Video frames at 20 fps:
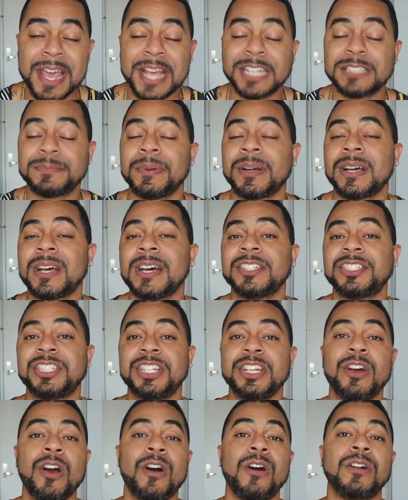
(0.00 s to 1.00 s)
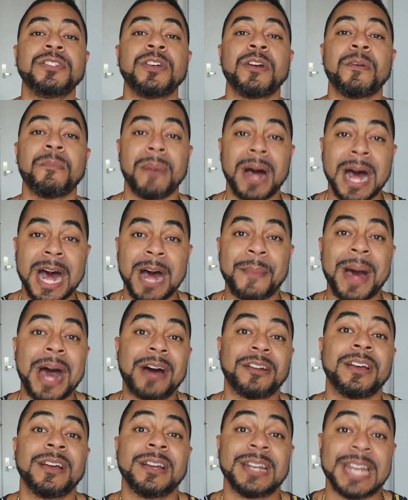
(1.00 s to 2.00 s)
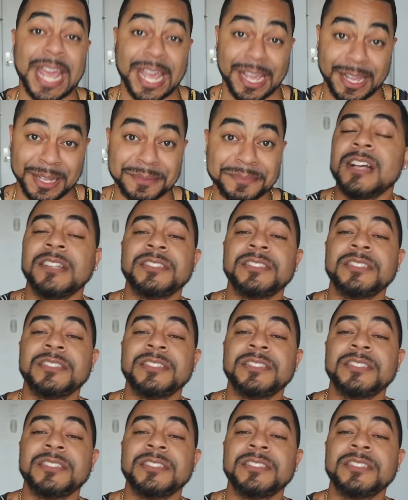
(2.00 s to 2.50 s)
is because she called her mom out her name.